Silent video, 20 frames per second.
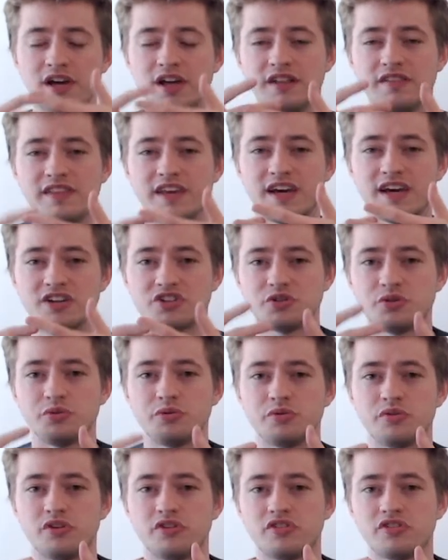the actual
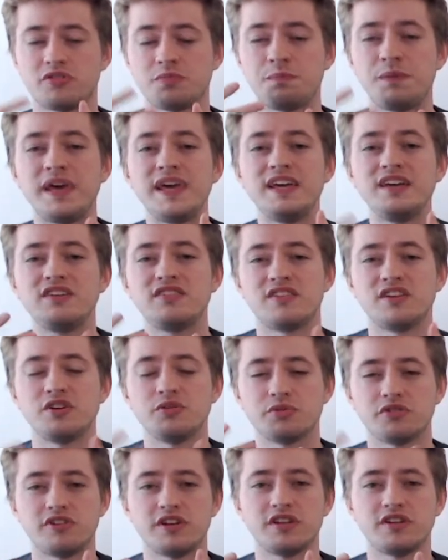peaks that you'll
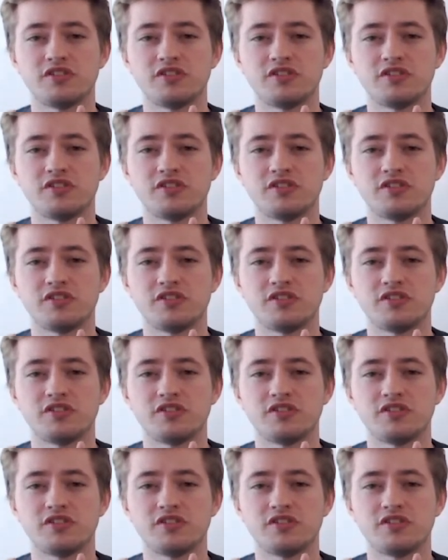see in the